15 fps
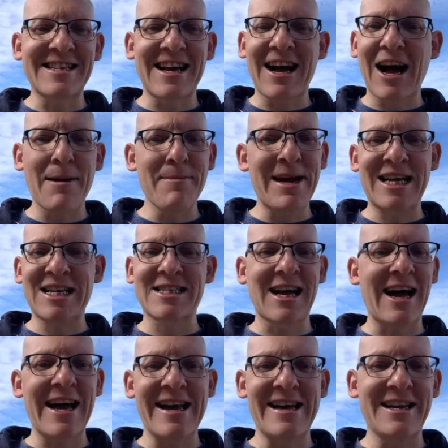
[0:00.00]
I'm
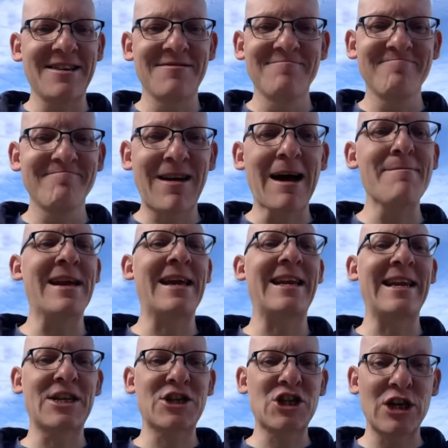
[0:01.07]
excited. I mean,
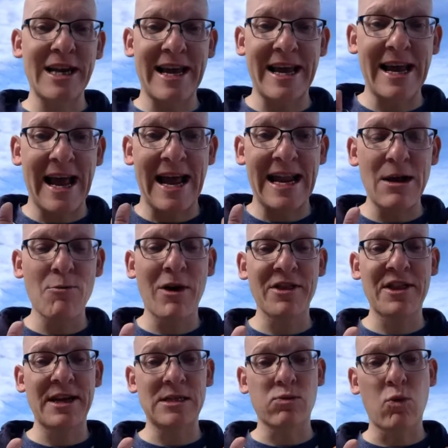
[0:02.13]
literally, anyone
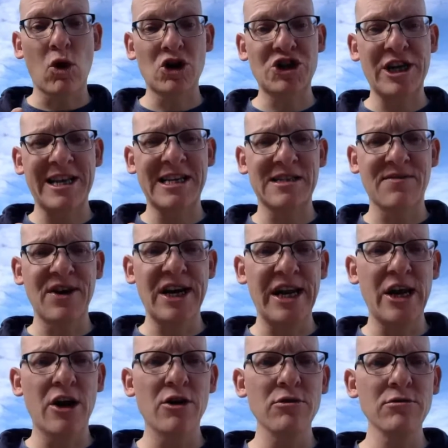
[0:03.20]
that is watching this
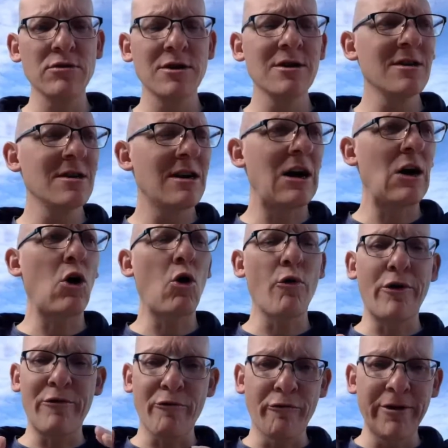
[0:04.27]
video
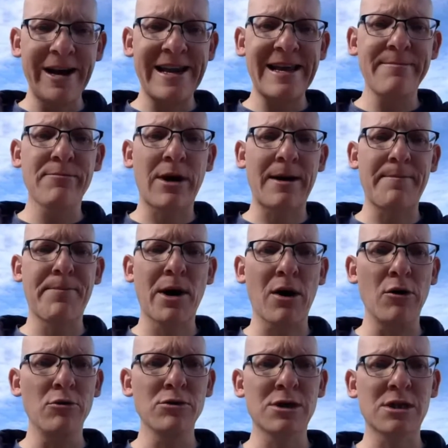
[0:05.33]
or reading my
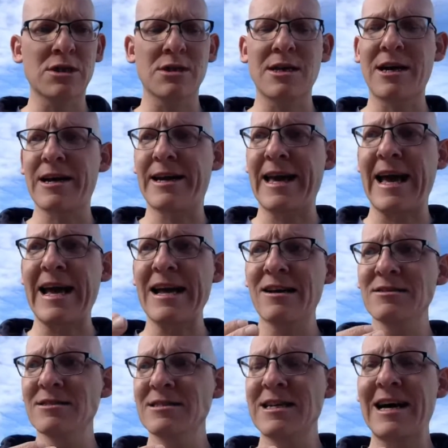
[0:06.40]
posts, okay,
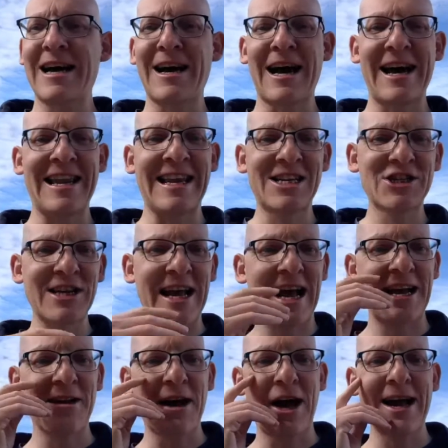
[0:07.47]
I literally
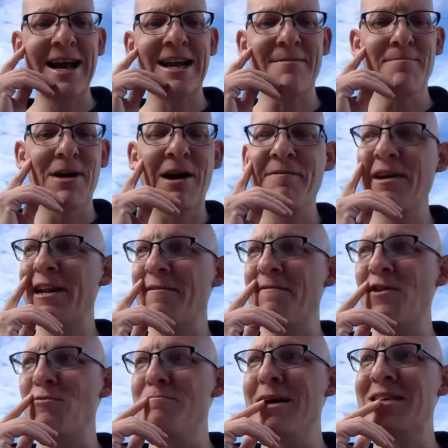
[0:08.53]
I've had a
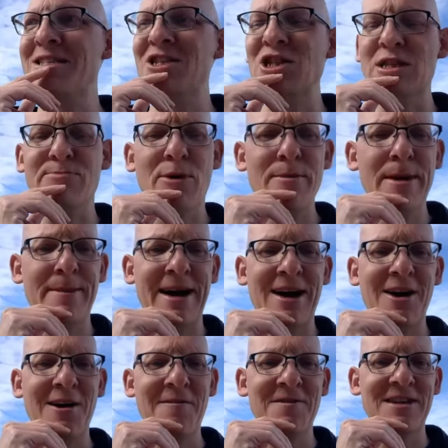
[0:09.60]
few messages, probably about
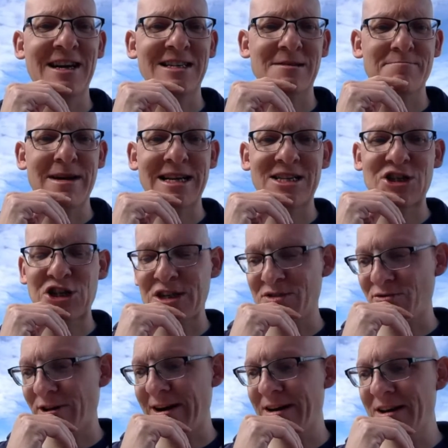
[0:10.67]
half a dozen messages,
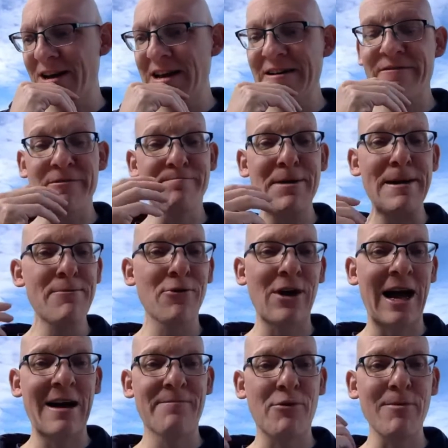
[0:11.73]
right, from people
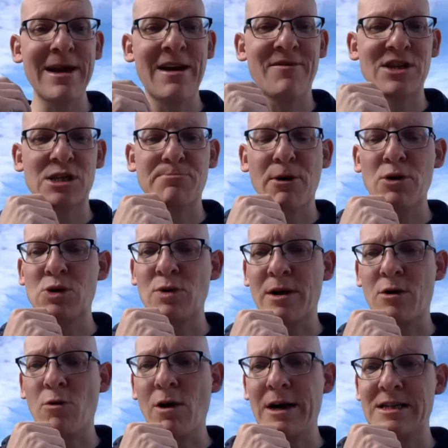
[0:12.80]
that I probably haven't spoke to
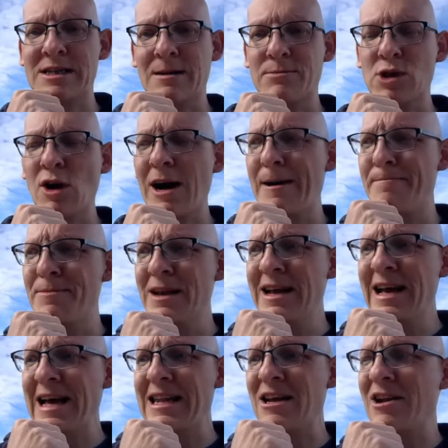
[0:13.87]
in quite some time,
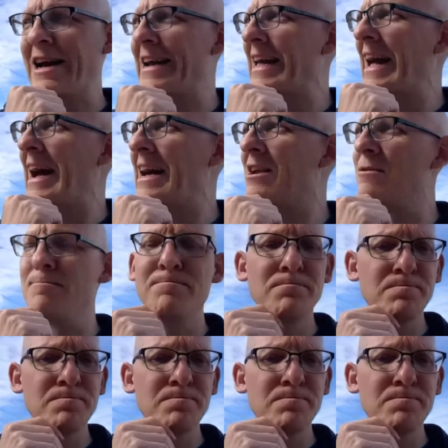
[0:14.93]
and they're like, Adam,